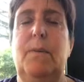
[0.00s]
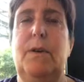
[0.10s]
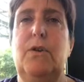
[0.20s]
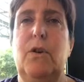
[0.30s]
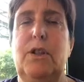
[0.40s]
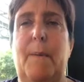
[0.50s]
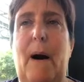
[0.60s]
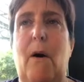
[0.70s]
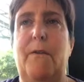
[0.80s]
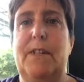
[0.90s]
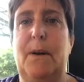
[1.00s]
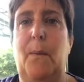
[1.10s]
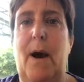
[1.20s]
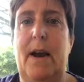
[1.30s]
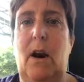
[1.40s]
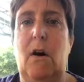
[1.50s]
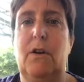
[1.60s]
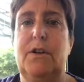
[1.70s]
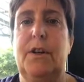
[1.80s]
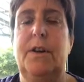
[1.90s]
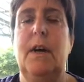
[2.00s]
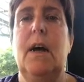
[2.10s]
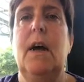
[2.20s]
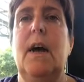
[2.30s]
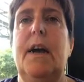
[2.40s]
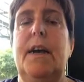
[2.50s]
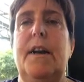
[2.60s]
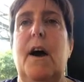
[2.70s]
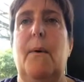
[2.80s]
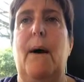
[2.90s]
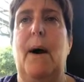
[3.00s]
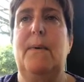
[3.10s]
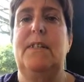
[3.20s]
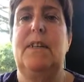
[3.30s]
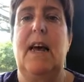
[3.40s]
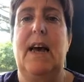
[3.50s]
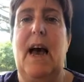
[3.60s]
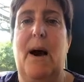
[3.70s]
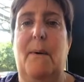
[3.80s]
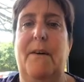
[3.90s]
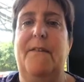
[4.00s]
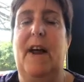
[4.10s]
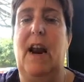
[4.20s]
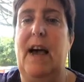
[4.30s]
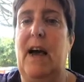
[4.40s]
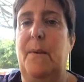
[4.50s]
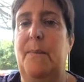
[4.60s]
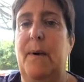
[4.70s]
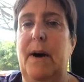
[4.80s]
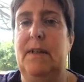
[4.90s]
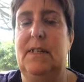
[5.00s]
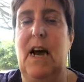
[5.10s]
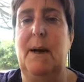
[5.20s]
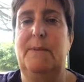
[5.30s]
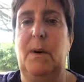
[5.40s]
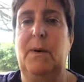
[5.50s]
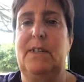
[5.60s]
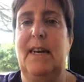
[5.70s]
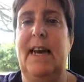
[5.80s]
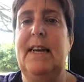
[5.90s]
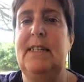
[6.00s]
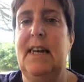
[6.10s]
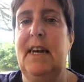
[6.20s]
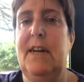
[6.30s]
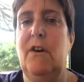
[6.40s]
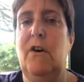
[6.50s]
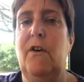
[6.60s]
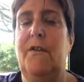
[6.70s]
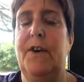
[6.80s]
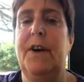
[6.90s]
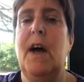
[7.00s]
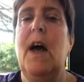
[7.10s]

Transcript: talked about obviously weight loss, and you know, I was saying how I felt like at times I wasn't eating enough, and